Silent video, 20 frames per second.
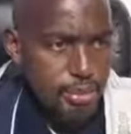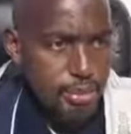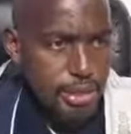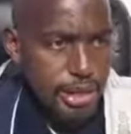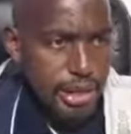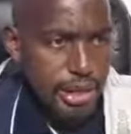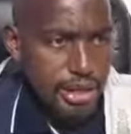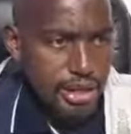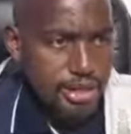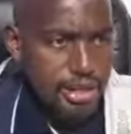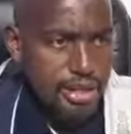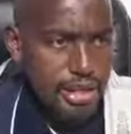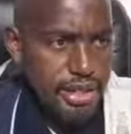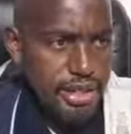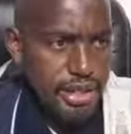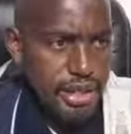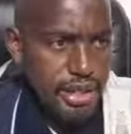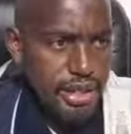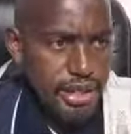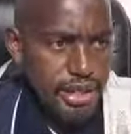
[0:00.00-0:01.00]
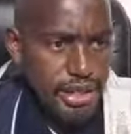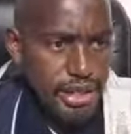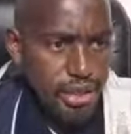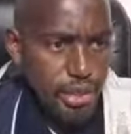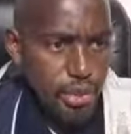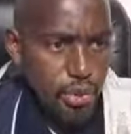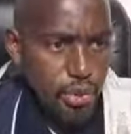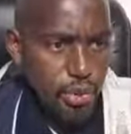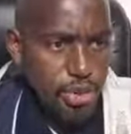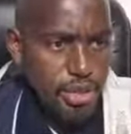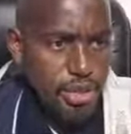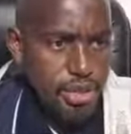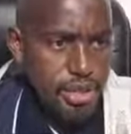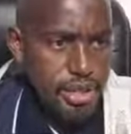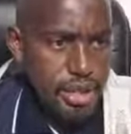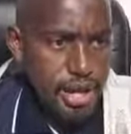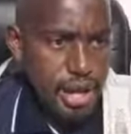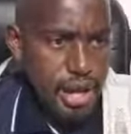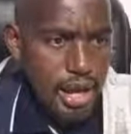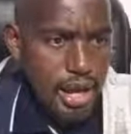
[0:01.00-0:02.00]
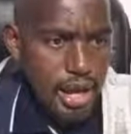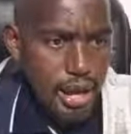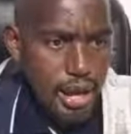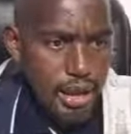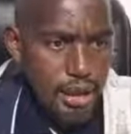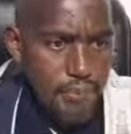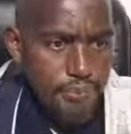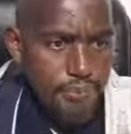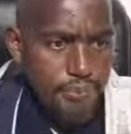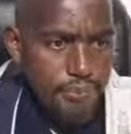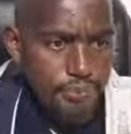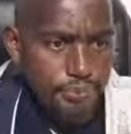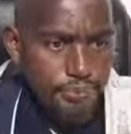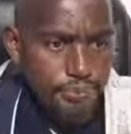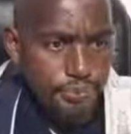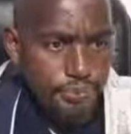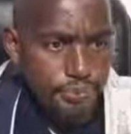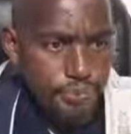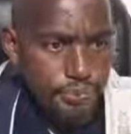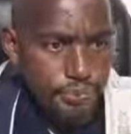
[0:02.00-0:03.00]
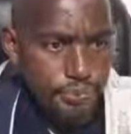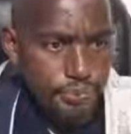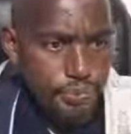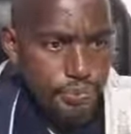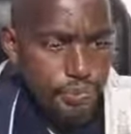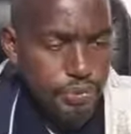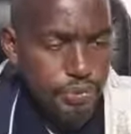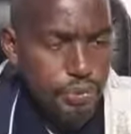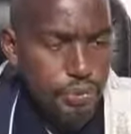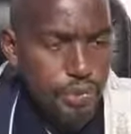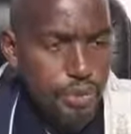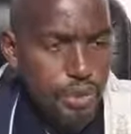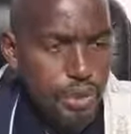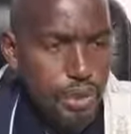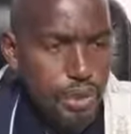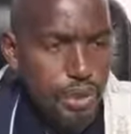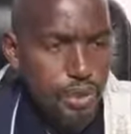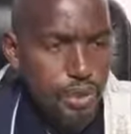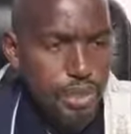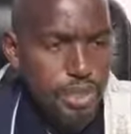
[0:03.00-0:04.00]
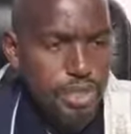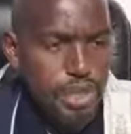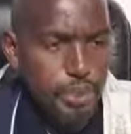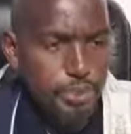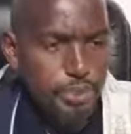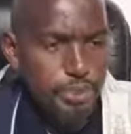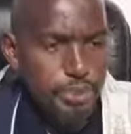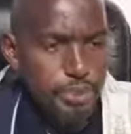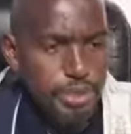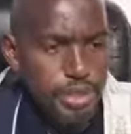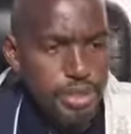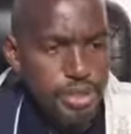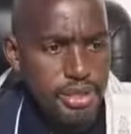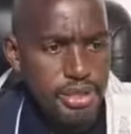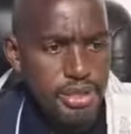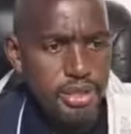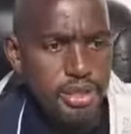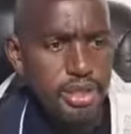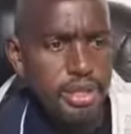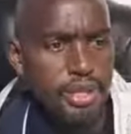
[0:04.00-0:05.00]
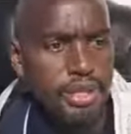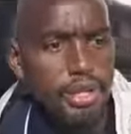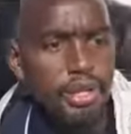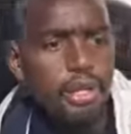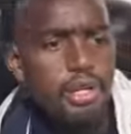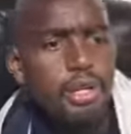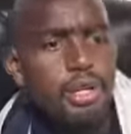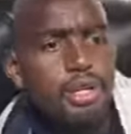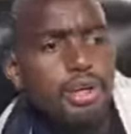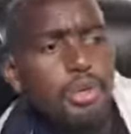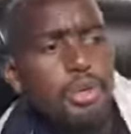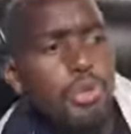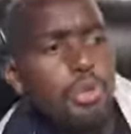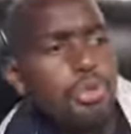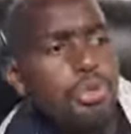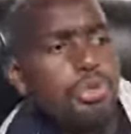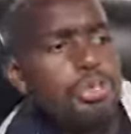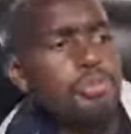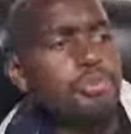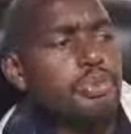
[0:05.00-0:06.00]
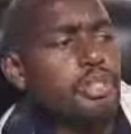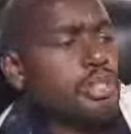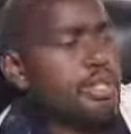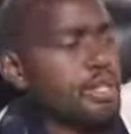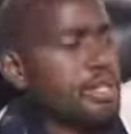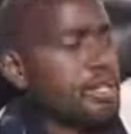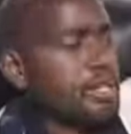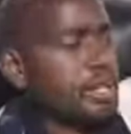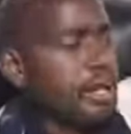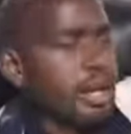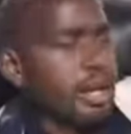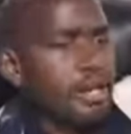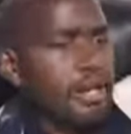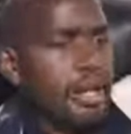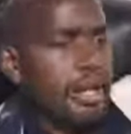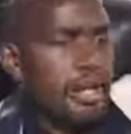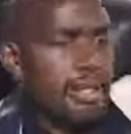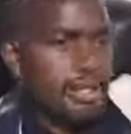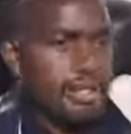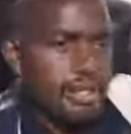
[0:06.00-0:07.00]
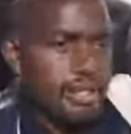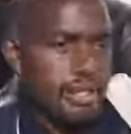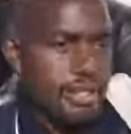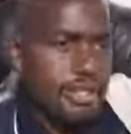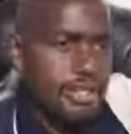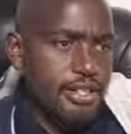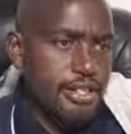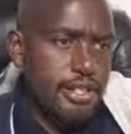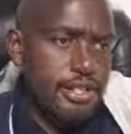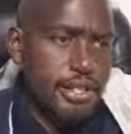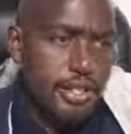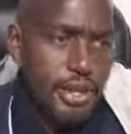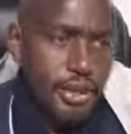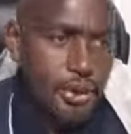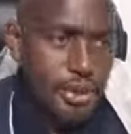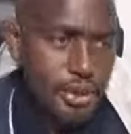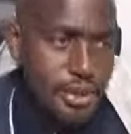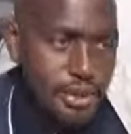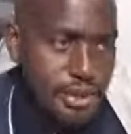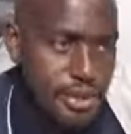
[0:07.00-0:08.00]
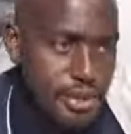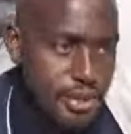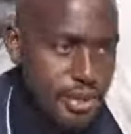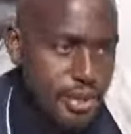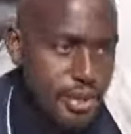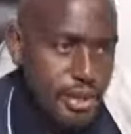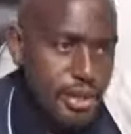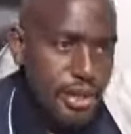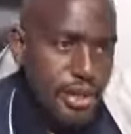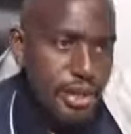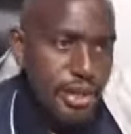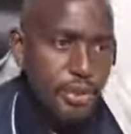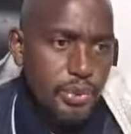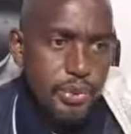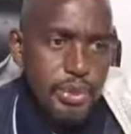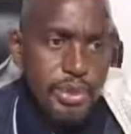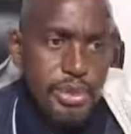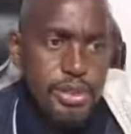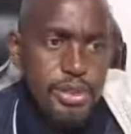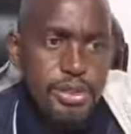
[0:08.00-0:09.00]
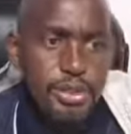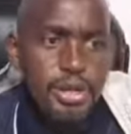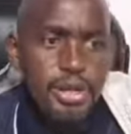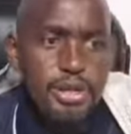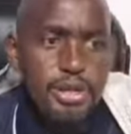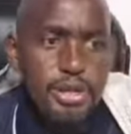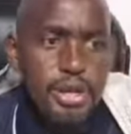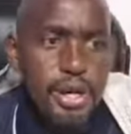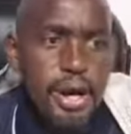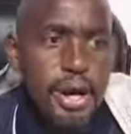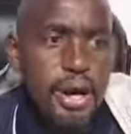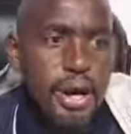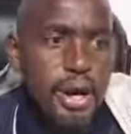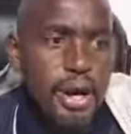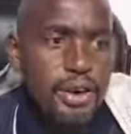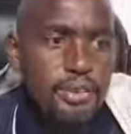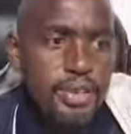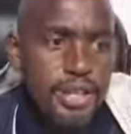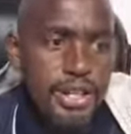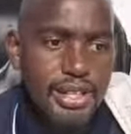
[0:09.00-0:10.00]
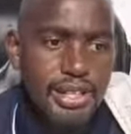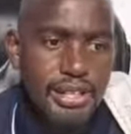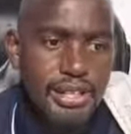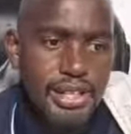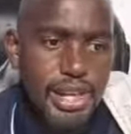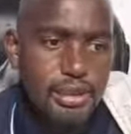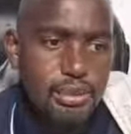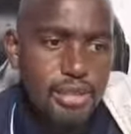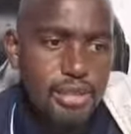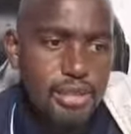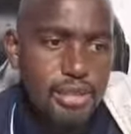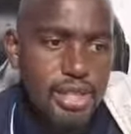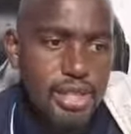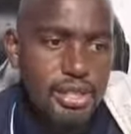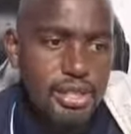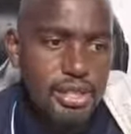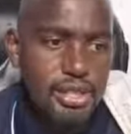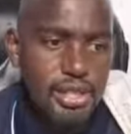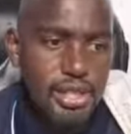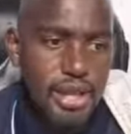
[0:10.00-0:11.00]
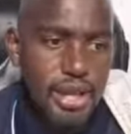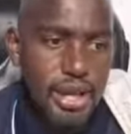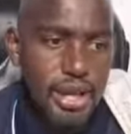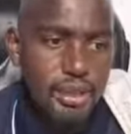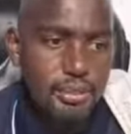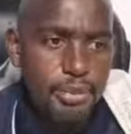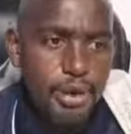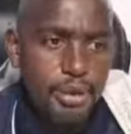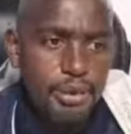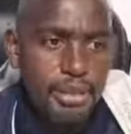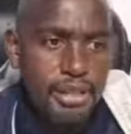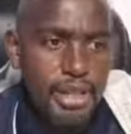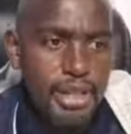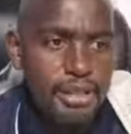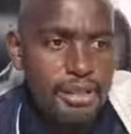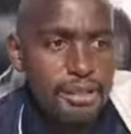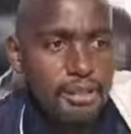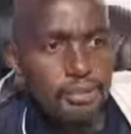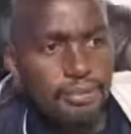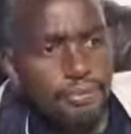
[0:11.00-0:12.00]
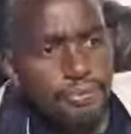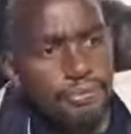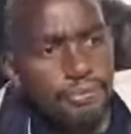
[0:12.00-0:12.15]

Melchizedek was um, was a priest whose beginning and end is in the Lord. We'll uh, have another time to just share about that.